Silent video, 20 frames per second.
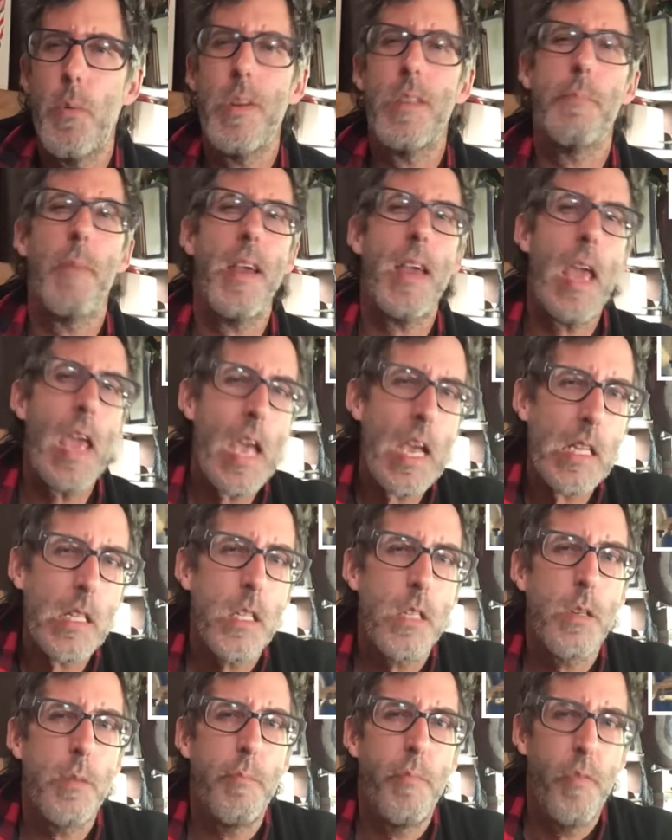is my
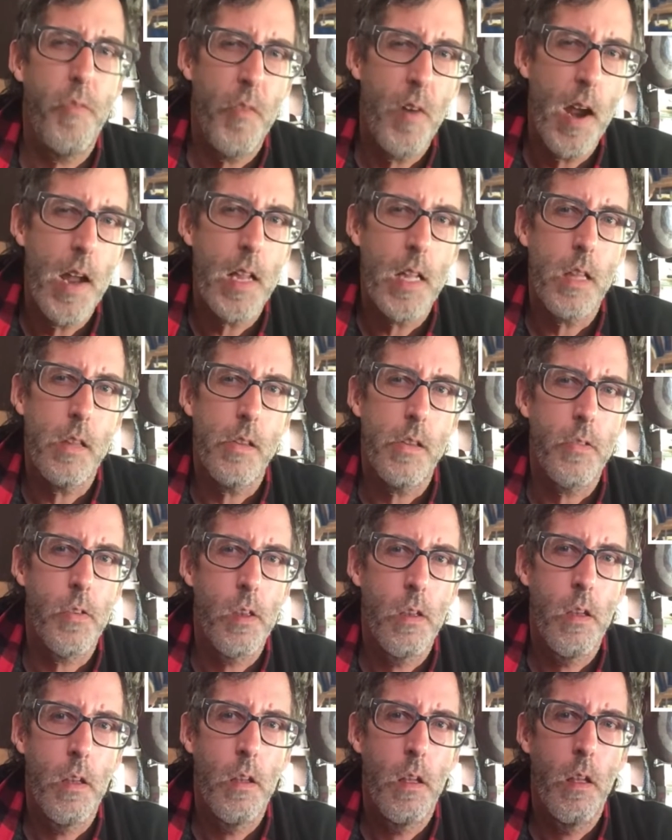handsome friends
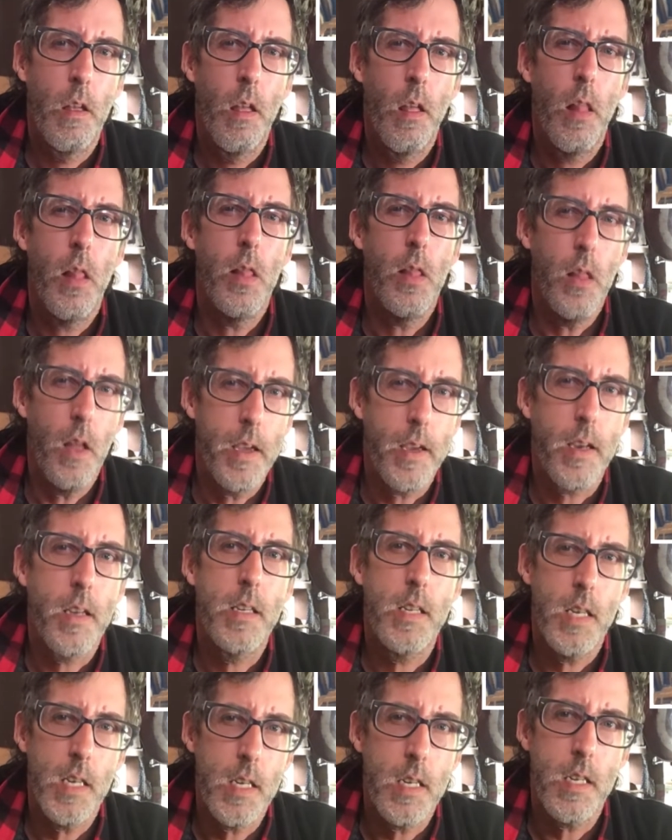like
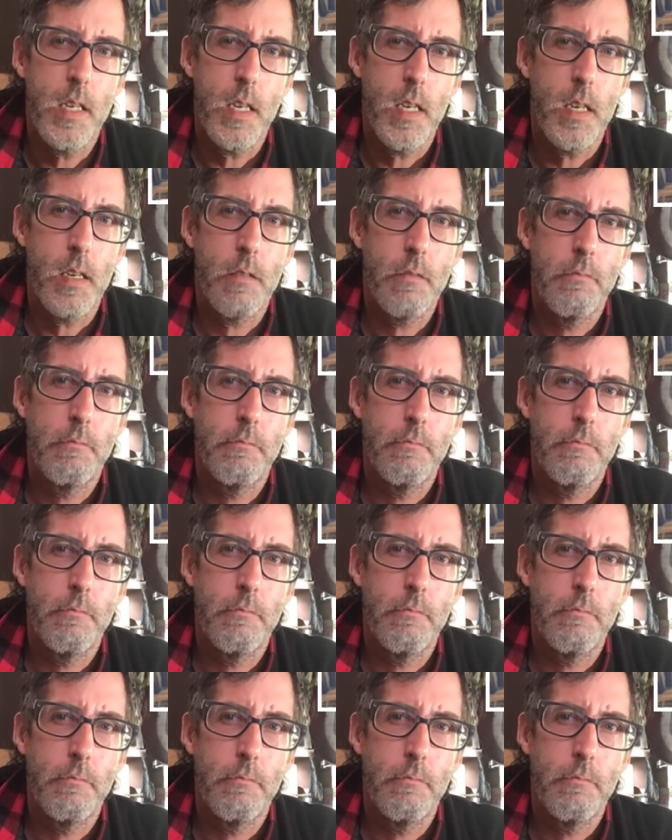Tintin.